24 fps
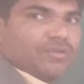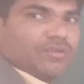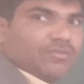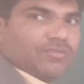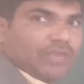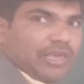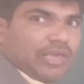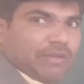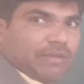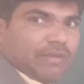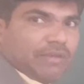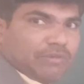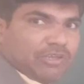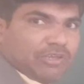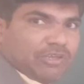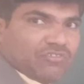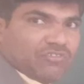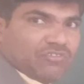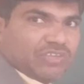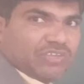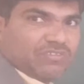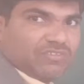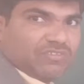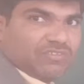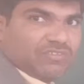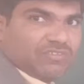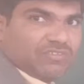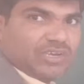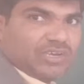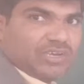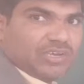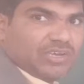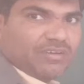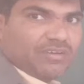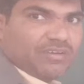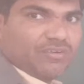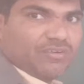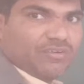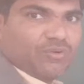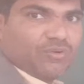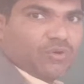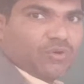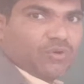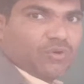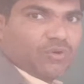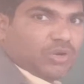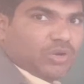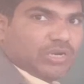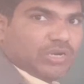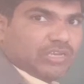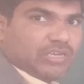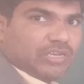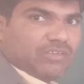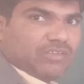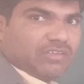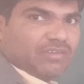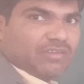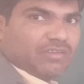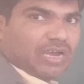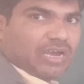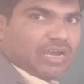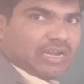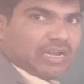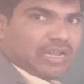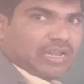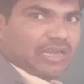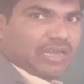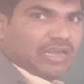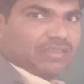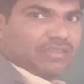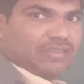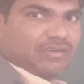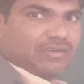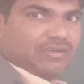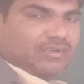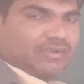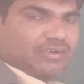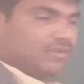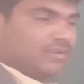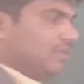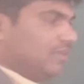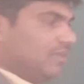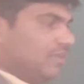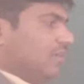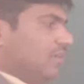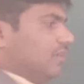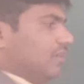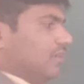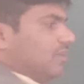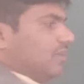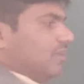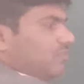Same distance here. No, it is not like that.